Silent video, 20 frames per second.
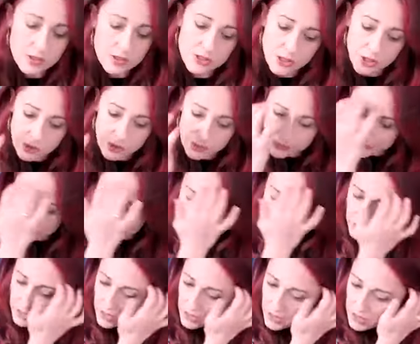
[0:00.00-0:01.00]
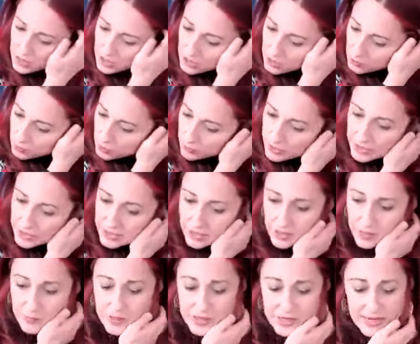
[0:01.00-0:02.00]
so when we
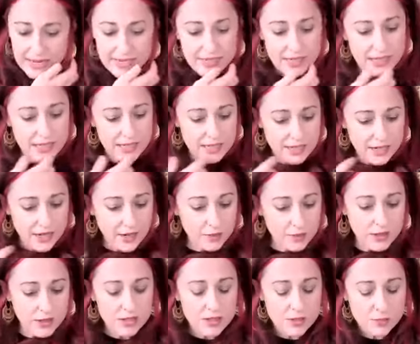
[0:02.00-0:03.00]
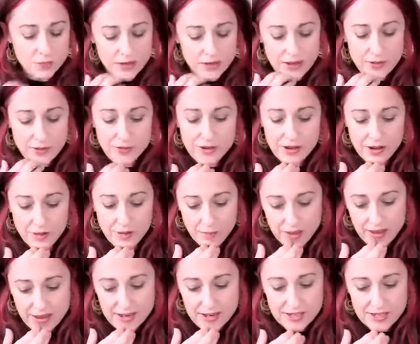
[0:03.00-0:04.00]
come again to this timeline split and we come
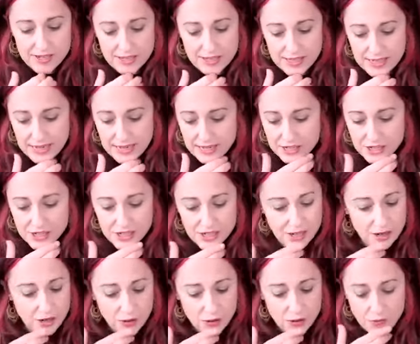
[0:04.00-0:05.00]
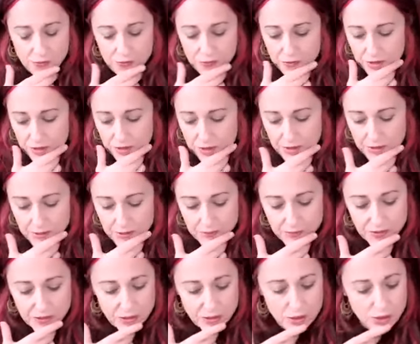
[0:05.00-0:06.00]
into this energy of the
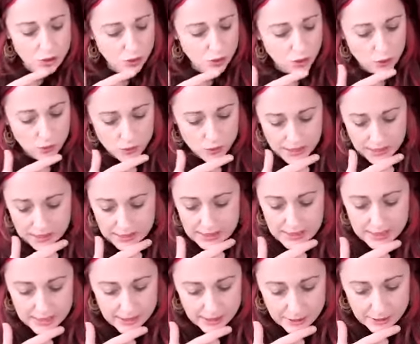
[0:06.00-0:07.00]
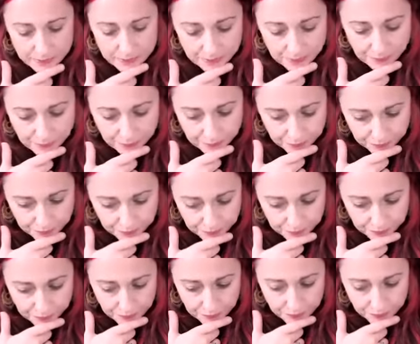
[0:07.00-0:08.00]
the control tactics
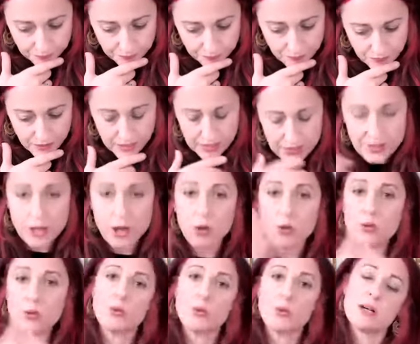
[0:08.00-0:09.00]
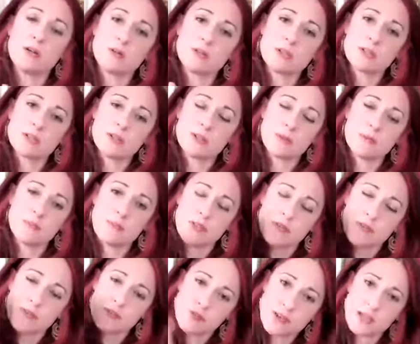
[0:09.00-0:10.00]
in the old world the,
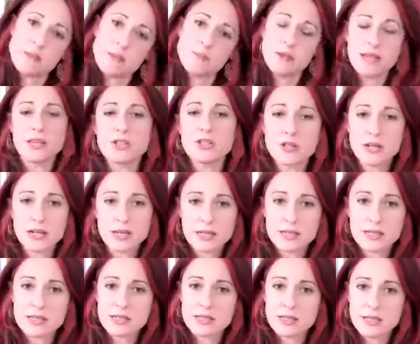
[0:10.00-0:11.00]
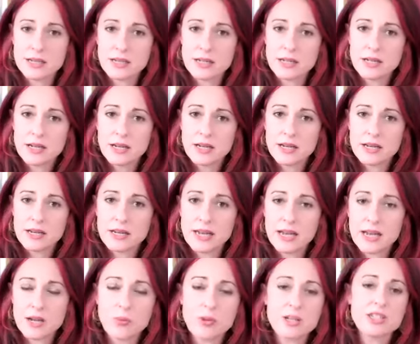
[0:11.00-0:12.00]
the fear matrix
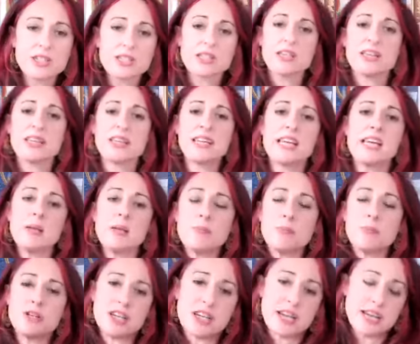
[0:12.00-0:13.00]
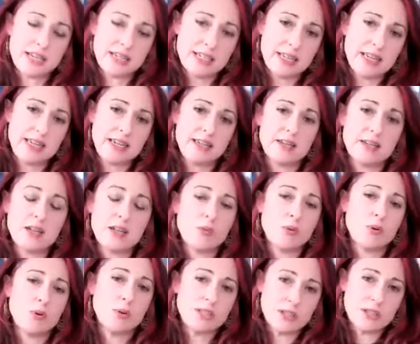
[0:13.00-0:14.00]
Okay, we're just going to keep projecting
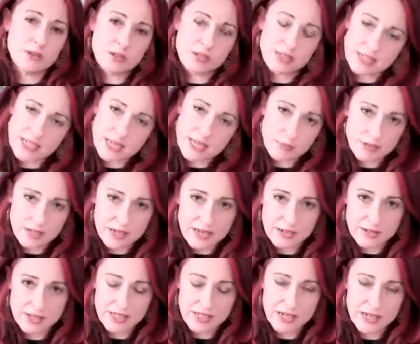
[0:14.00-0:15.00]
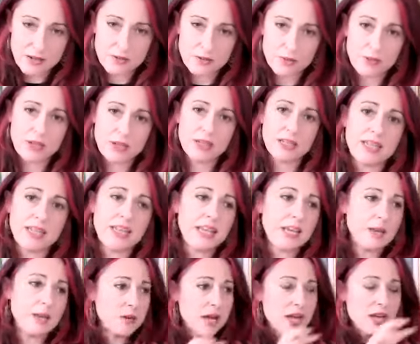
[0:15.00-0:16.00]
what we don't accept in ourselves, and we're to
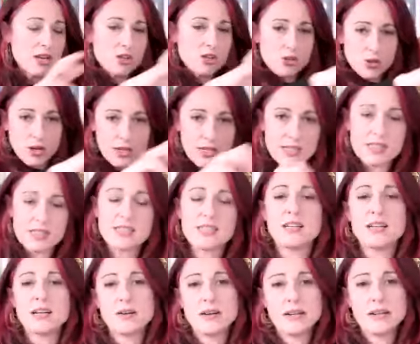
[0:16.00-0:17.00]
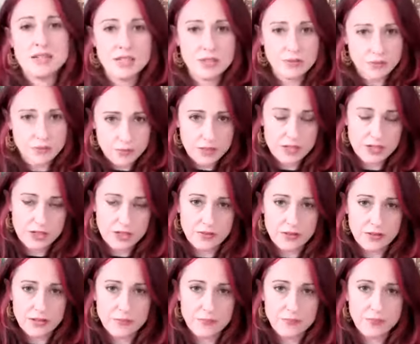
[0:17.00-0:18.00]
keep trying to steal our energy from each
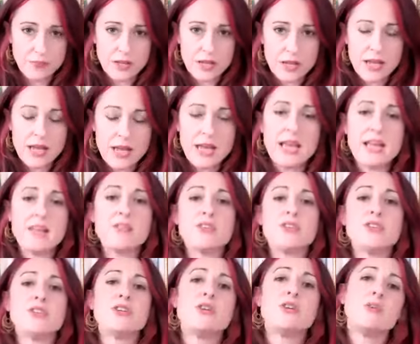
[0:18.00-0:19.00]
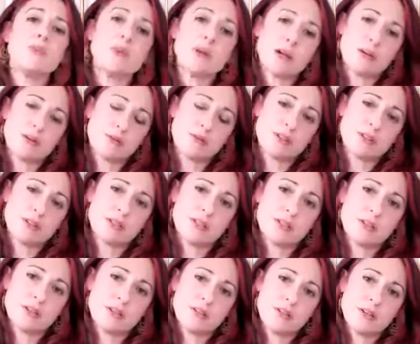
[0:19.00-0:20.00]
other. In the new world,
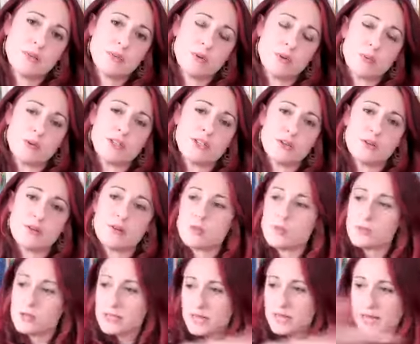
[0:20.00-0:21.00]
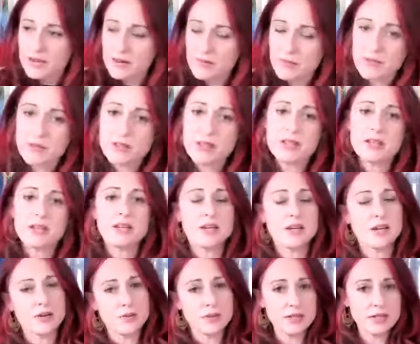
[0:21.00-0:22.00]
what we're doing is we're saying everything can
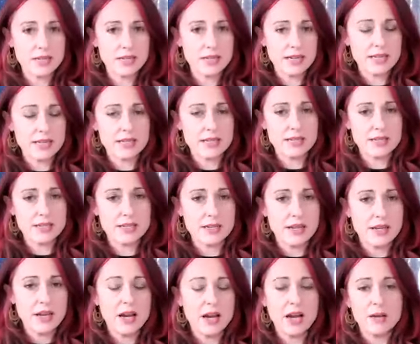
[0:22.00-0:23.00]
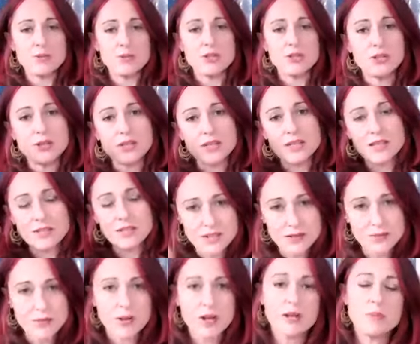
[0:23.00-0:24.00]
coexist. I'm choosing the
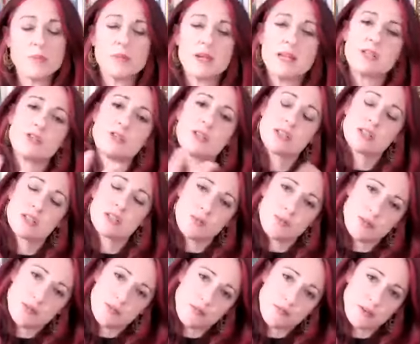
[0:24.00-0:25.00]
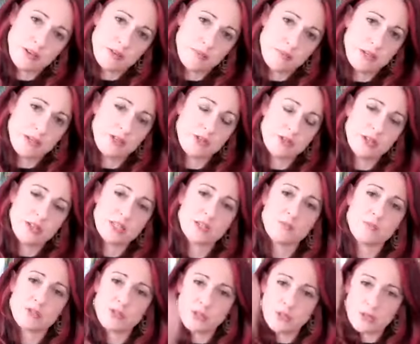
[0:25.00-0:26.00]
divine matrix over the fear matrix.
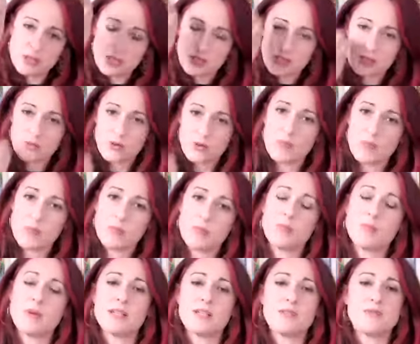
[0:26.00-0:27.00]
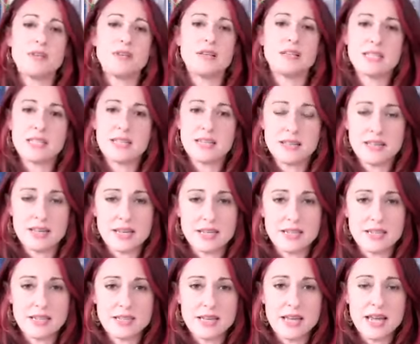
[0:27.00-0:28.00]
I'm choosing to remember my divinity in
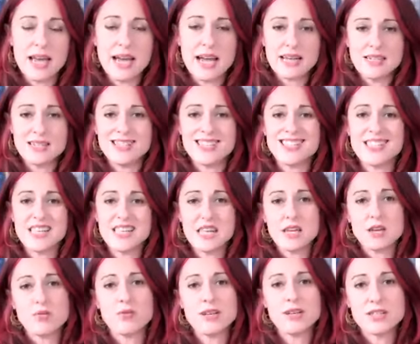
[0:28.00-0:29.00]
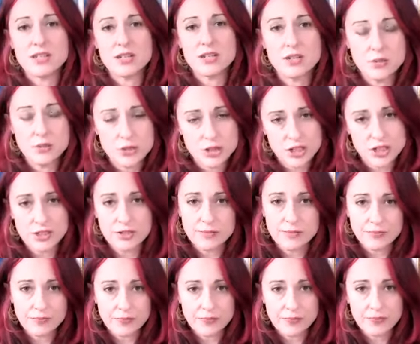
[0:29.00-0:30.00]
this and to seek resolution.
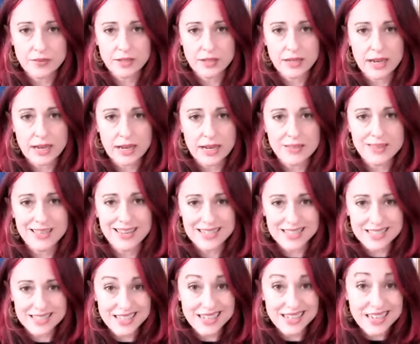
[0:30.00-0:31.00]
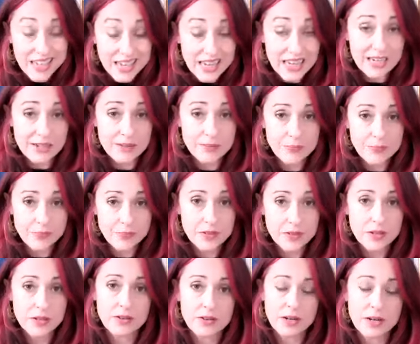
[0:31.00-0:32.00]
Okay, that's the key.
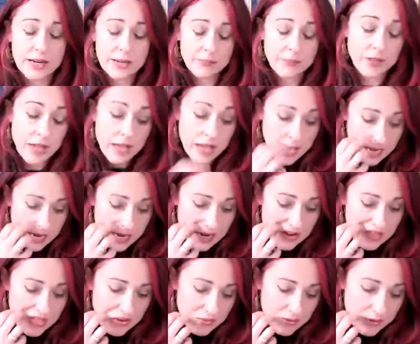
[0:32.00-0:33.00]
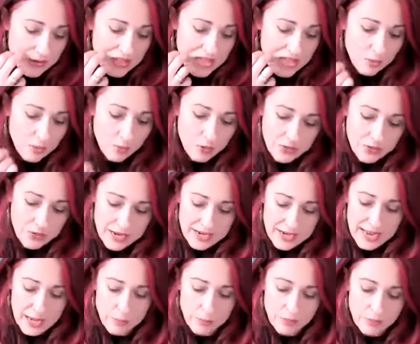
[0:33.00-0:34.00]
All right. And through that, what then
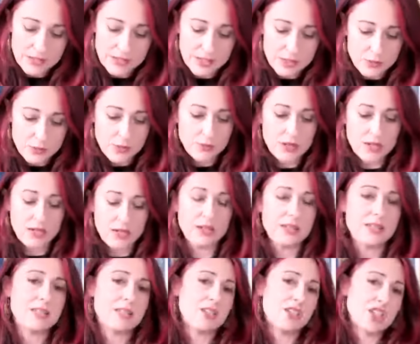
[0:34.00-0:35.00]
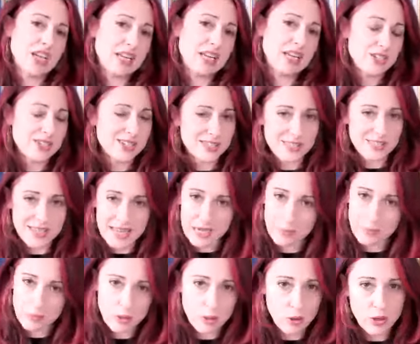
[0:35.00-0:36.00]
happens is we realize that change doesn't
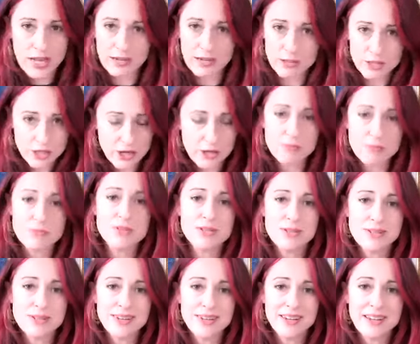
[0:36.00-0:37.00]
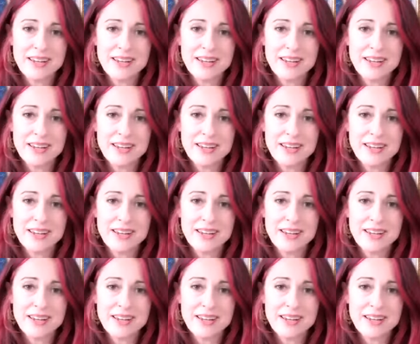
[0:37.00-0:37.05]
happen on our terms.